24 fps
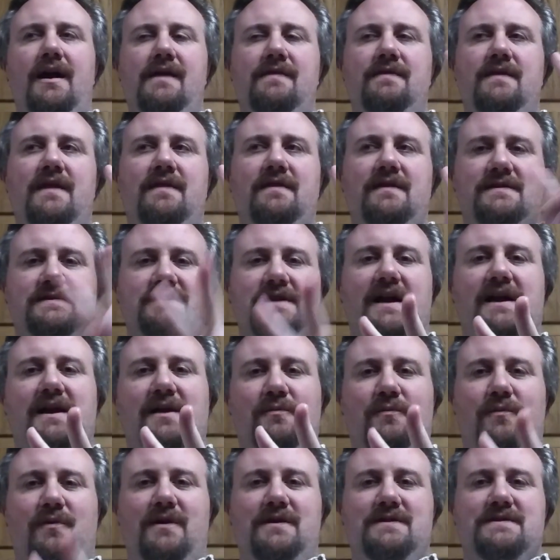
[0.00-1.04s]
then the
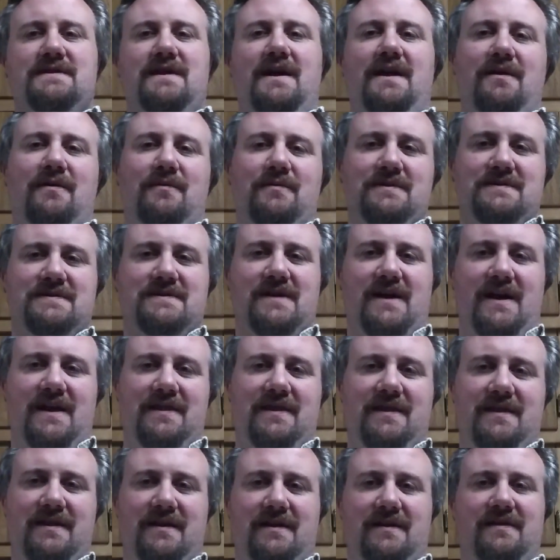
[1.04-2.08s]
second was, I always
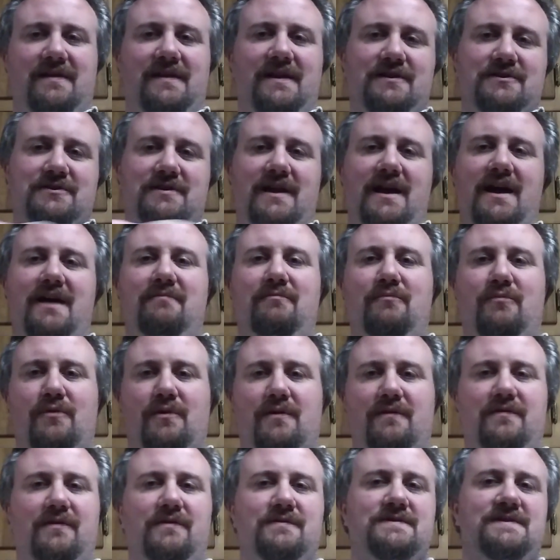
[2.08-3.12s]
thought that they should have more
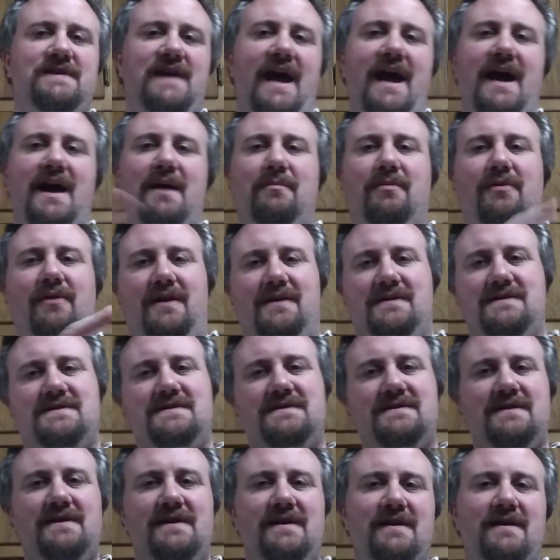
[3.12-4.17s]
of those
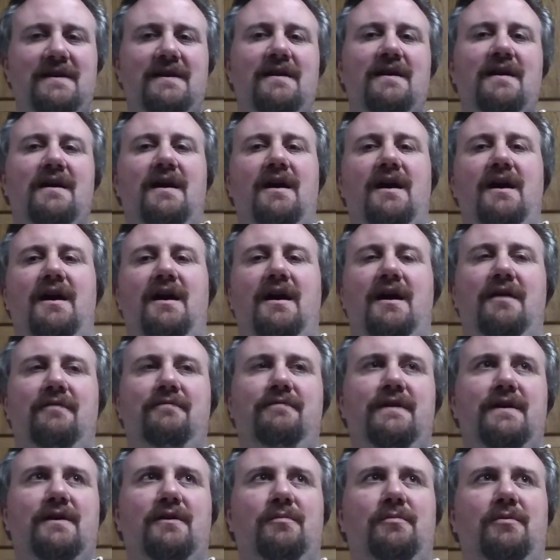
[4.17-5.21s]
tablets
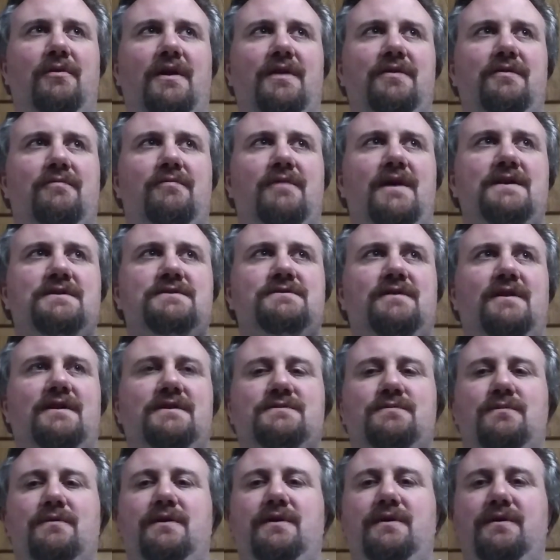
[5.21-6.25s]
available at the
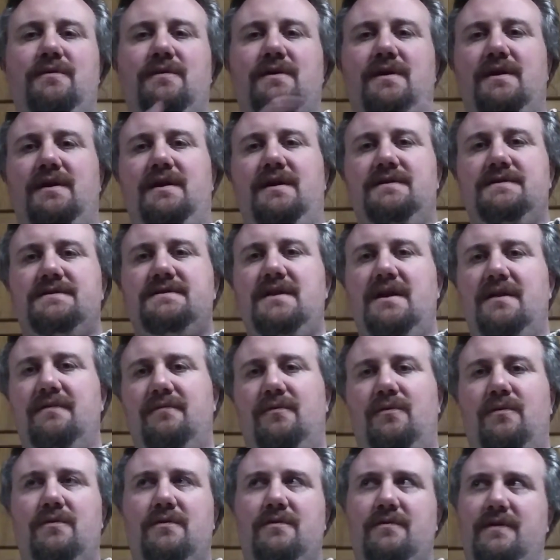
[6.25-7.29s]
restaurants, where you could, instead of
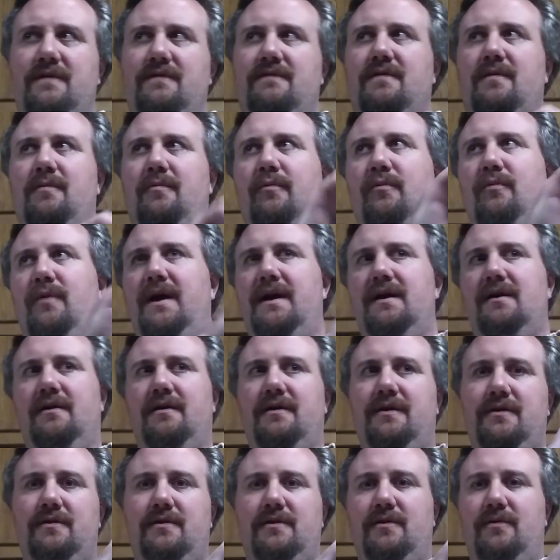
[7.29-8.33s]
ordering from a waiter,
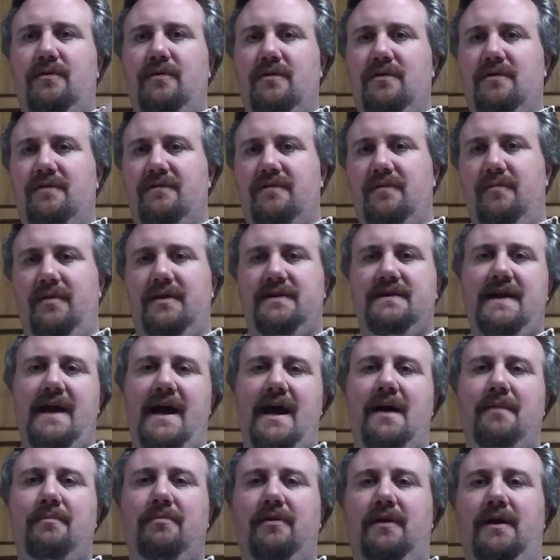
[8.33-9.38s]
you could order from a
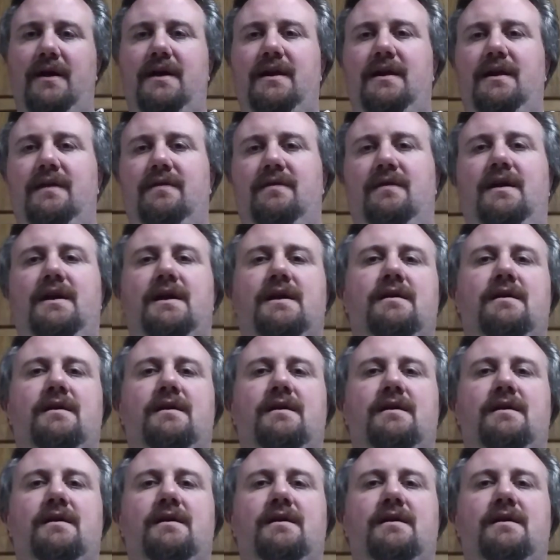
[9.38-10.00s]
tablet and